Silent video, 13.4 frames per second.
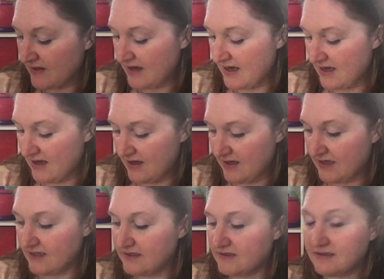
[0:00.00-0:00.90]

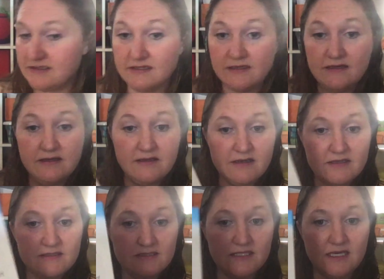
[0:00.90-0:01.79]
And
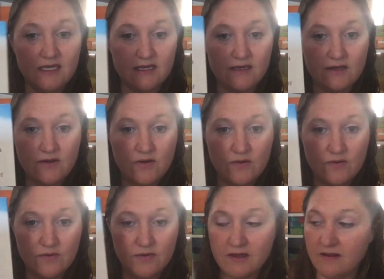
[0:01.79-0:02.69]
you can see
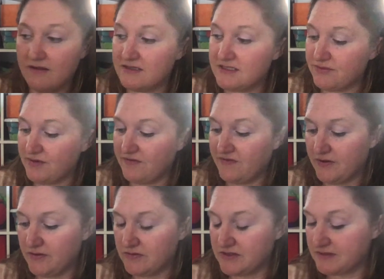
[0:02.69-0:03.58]
one of the lesson
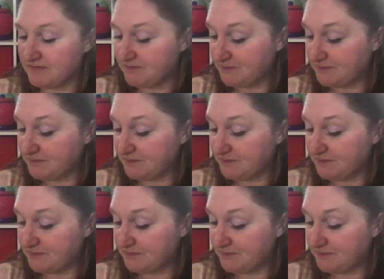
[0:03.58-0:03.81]
reviews,